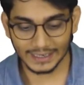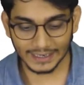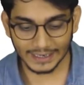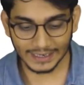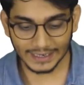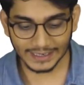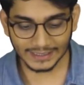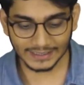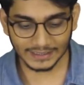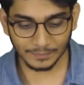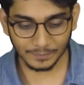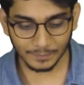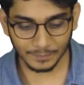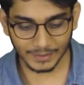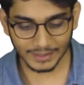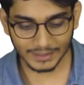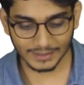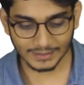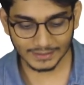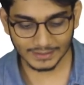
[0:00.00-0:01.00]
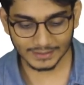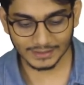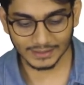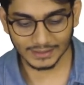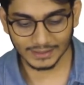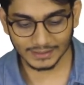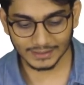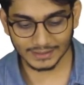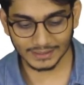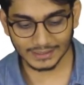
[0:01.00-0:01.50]
It means
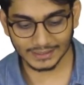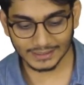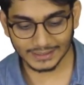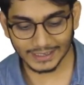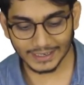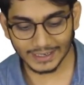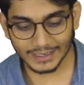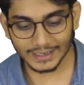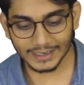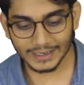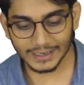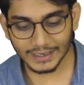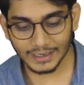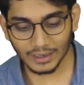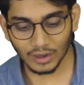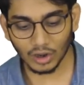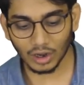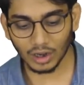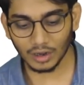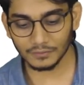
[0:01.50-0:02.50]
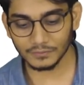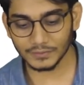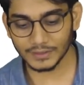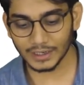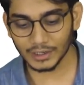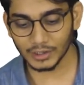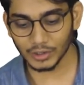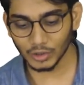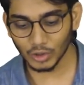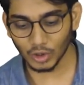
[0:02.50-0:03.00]
the degree of the
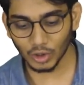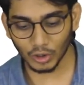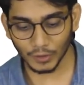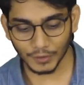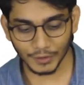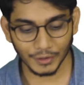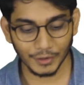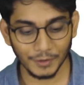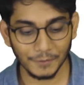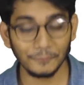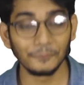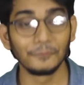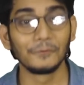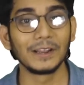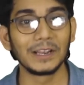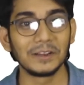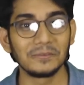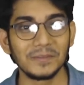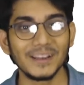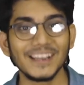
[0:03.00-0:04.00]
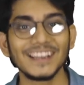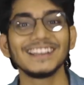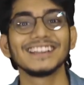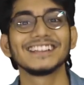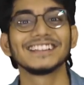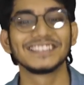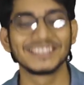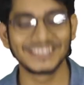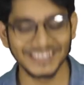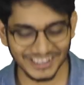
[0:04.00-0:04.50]
node will be
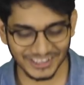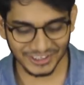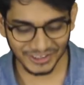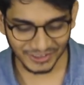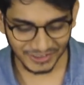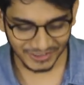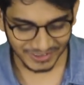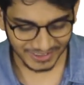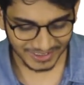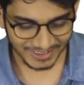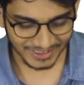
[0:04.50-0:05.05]
0.